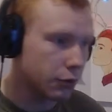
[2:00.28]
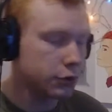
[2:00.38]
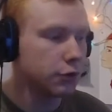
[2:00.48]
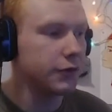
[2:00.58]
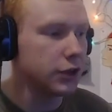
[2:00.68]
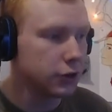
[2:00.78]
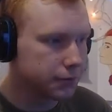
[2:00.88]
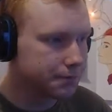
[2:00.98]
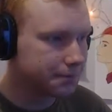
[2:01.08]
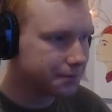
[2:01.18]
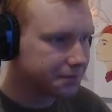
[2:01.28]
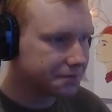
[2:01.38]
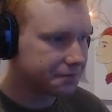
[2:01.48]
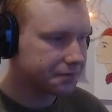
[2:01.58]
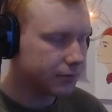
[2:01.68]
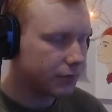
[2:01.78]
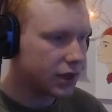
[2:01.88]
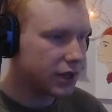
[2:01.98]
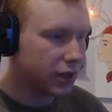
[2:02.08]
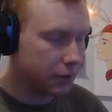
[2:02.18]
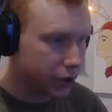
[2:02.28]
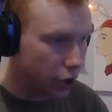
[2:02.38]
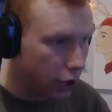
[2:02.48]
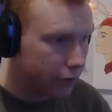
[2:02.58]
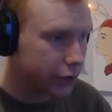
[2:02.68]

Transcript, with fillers: going to a field, and I'll be gone